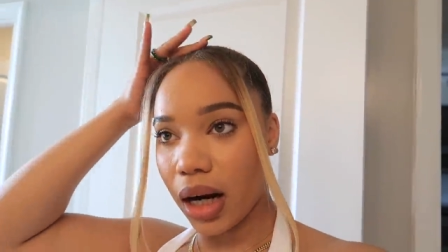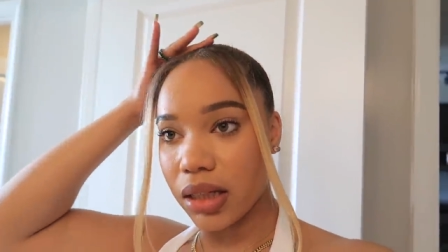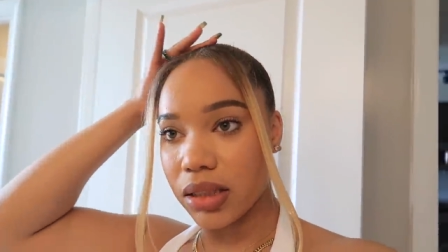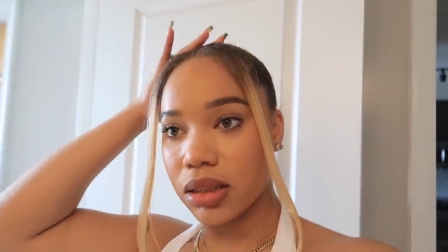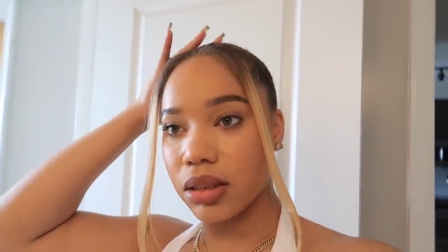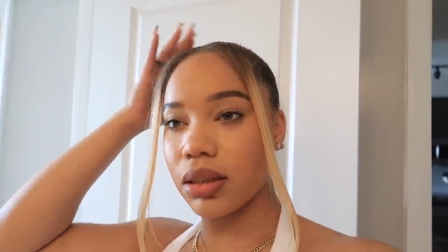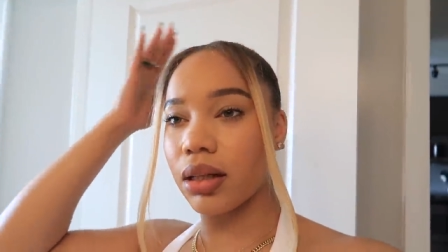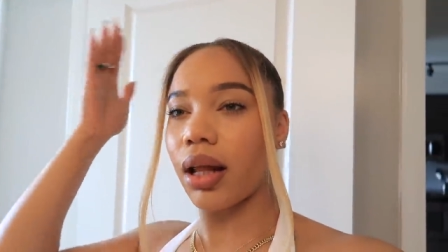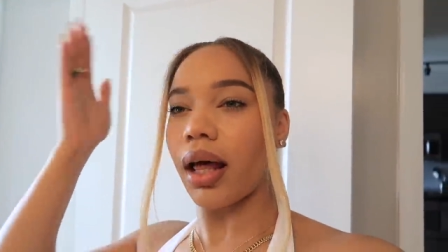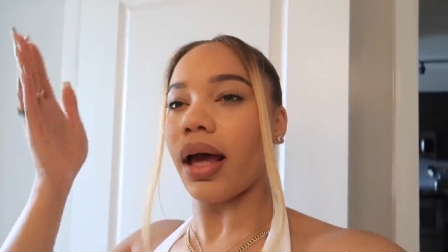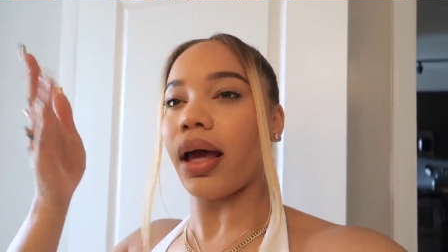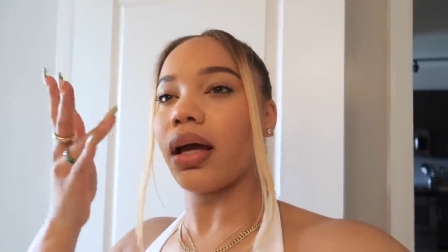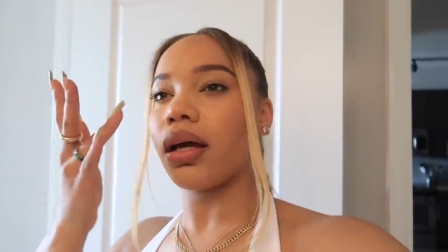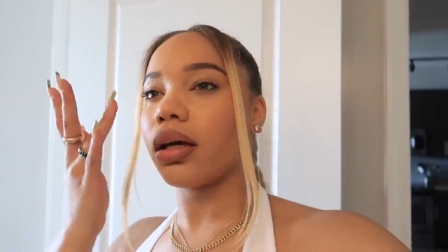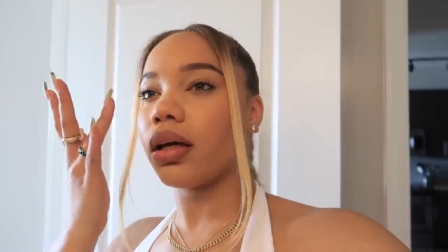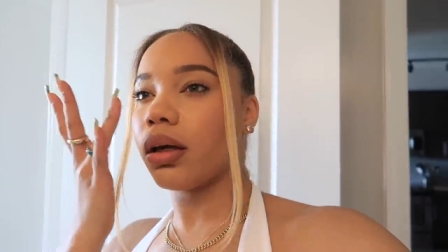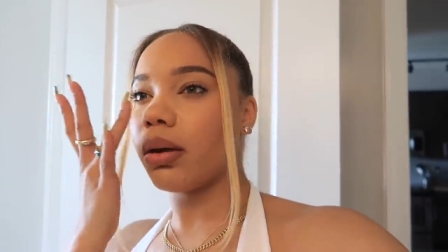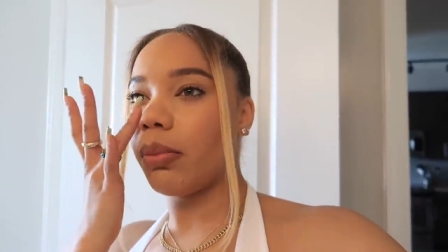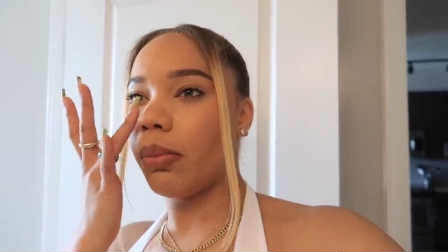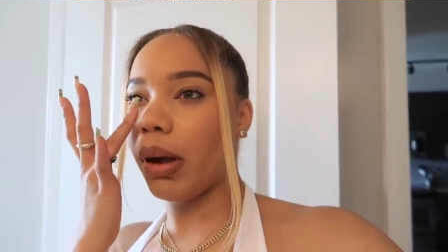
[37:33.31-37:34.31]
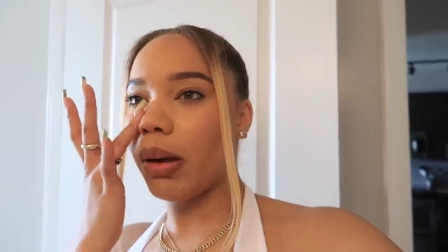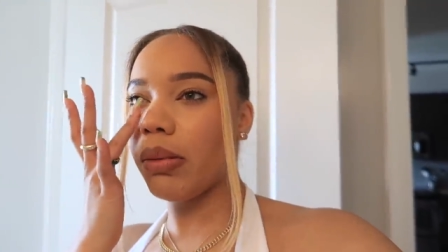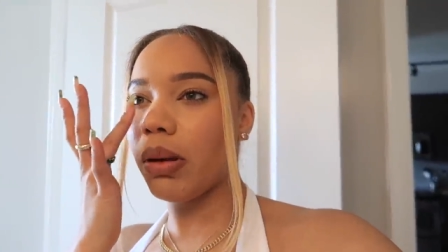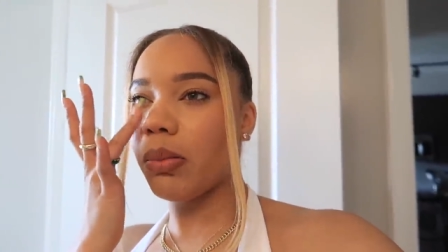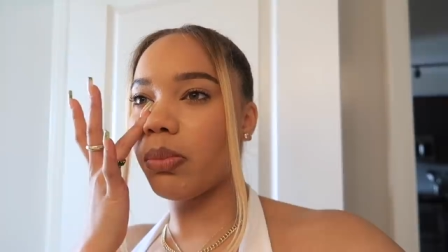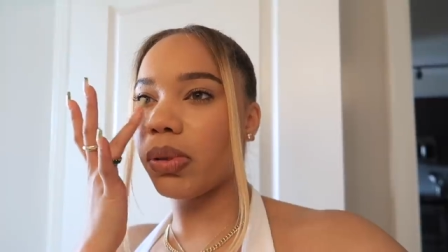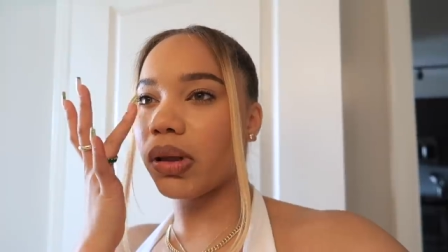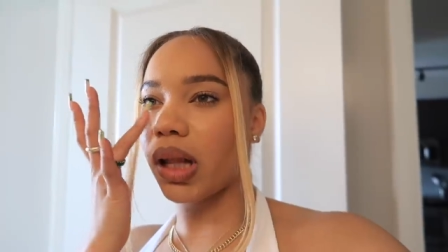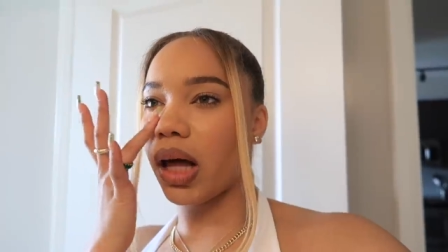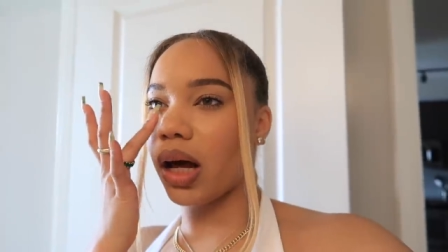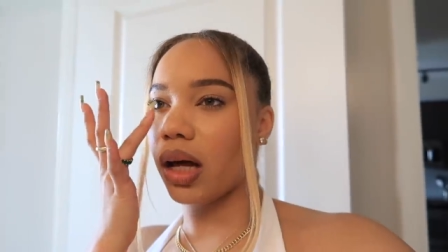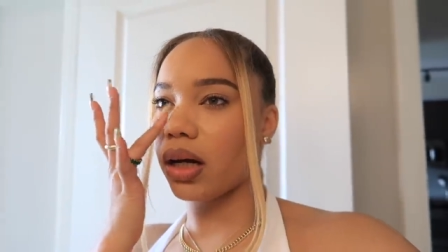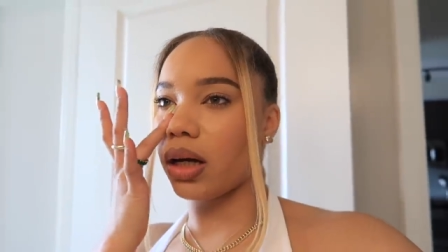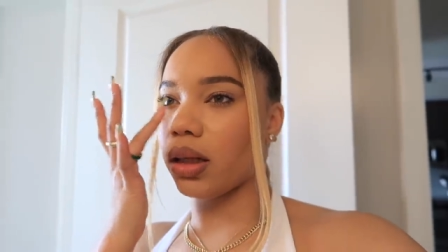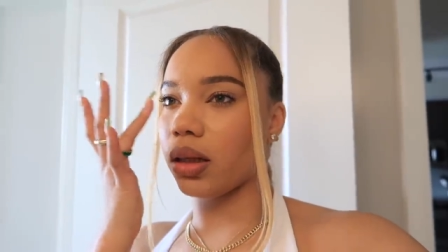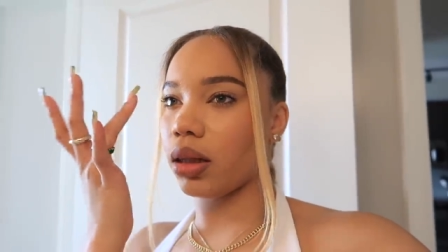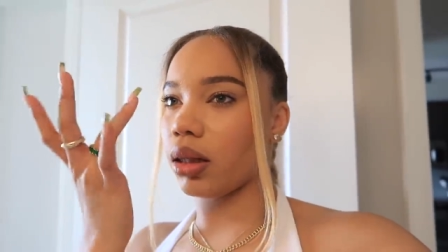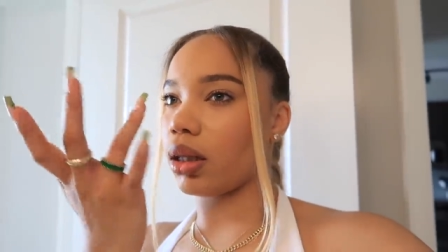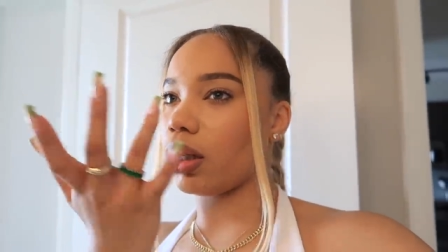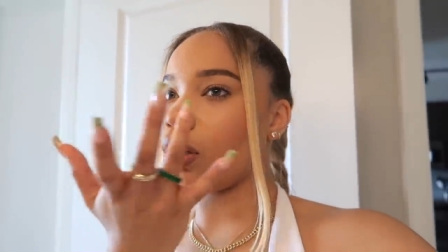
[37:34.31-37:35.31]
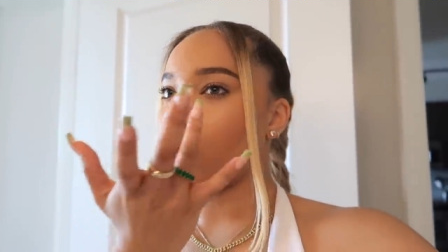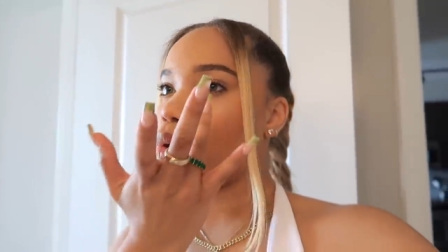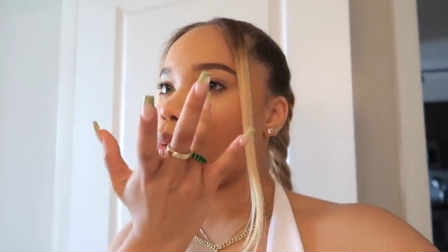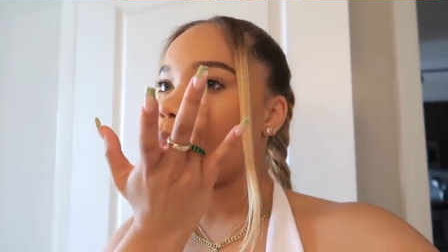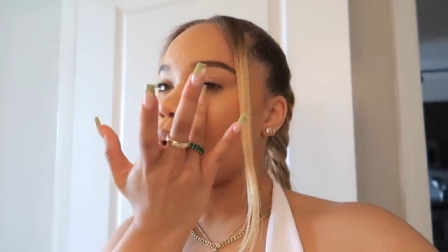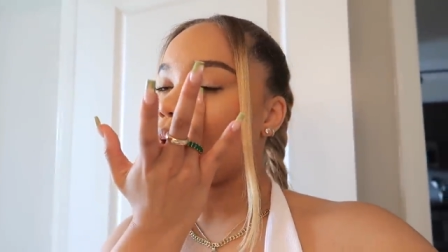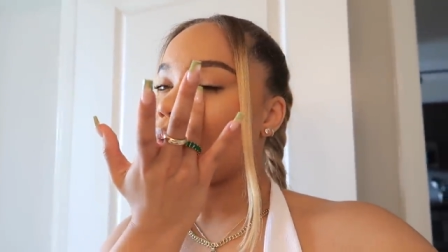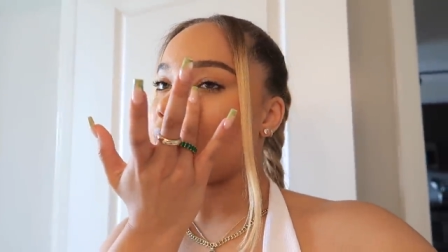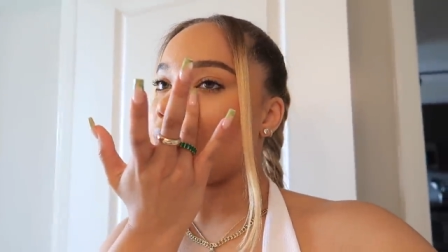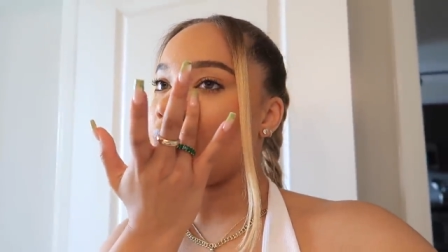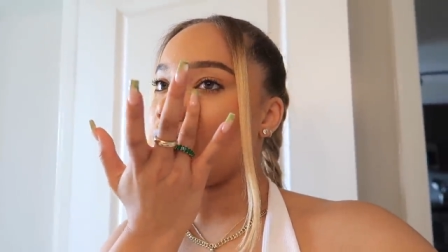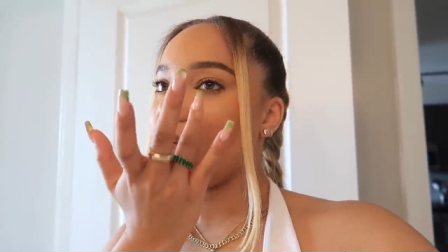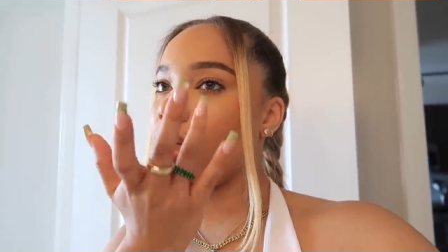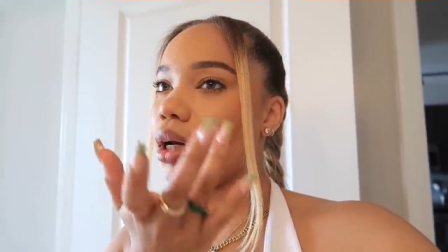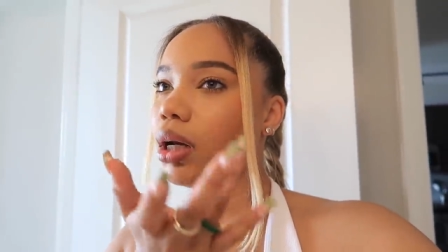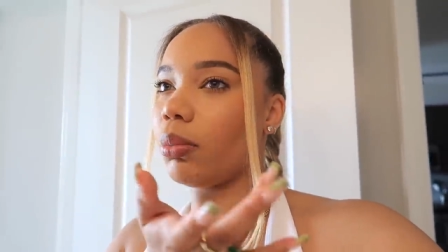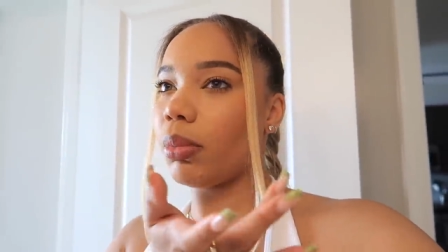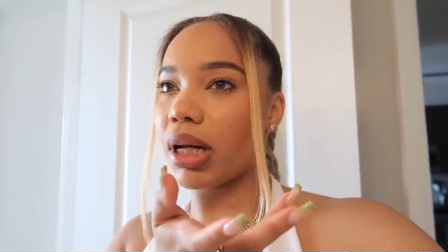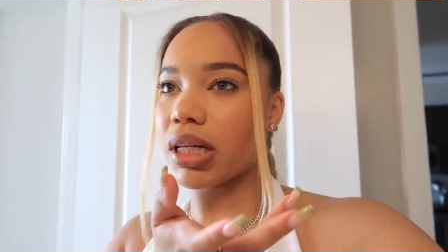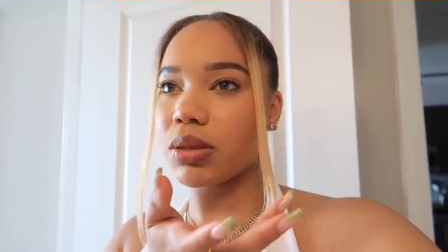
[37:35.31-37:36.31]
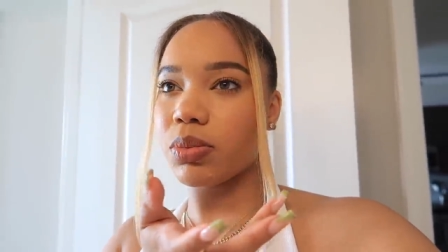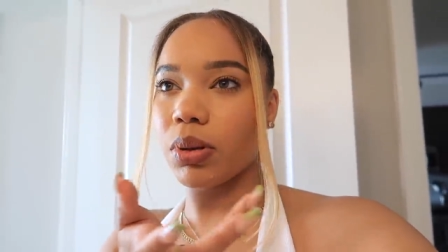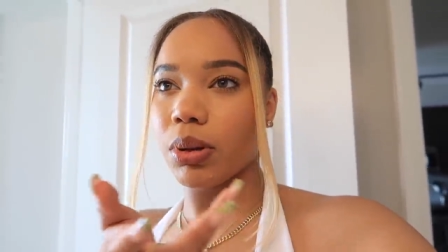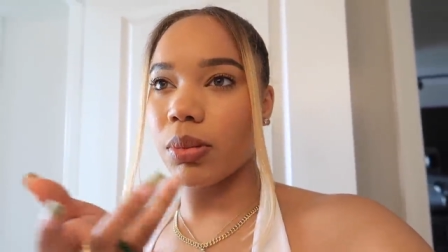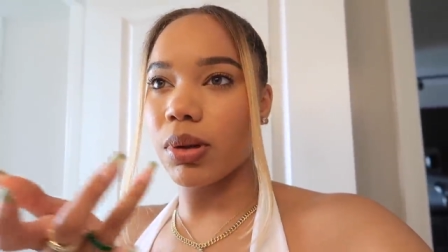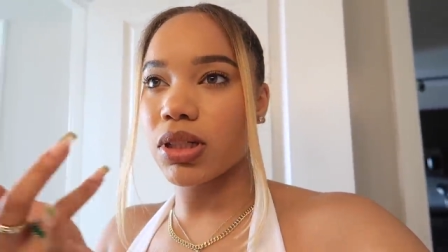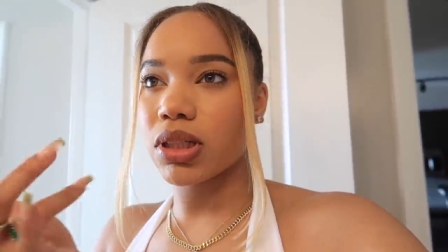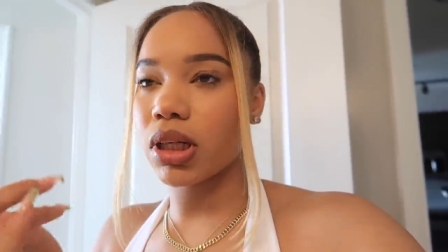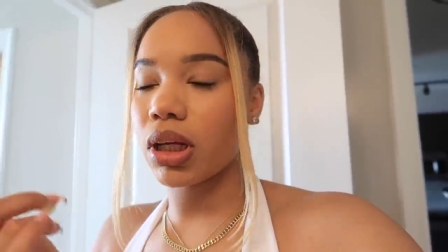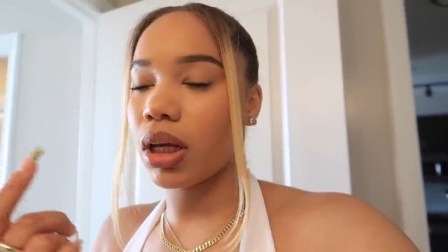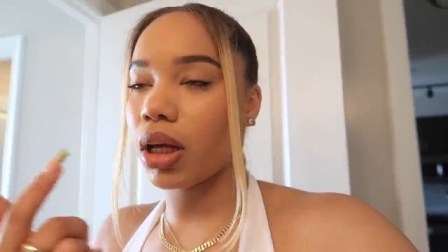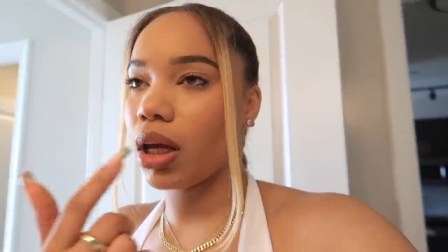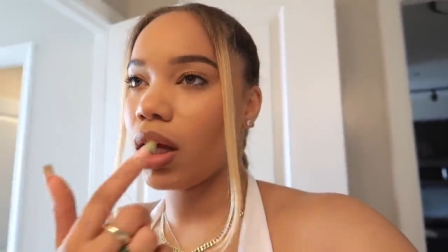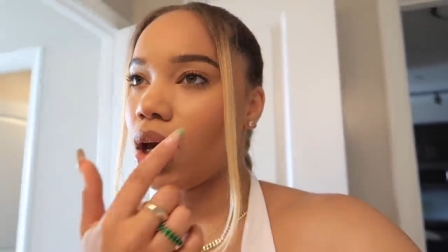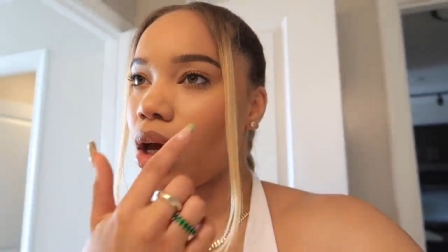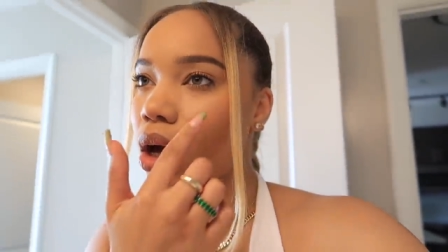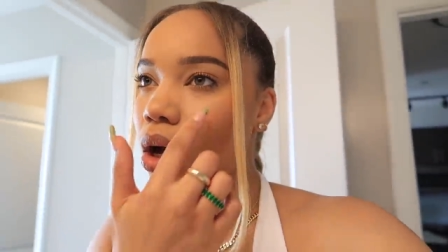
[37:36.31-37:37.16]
I just need like maybe blot a little bit right here, but that's pretty much it.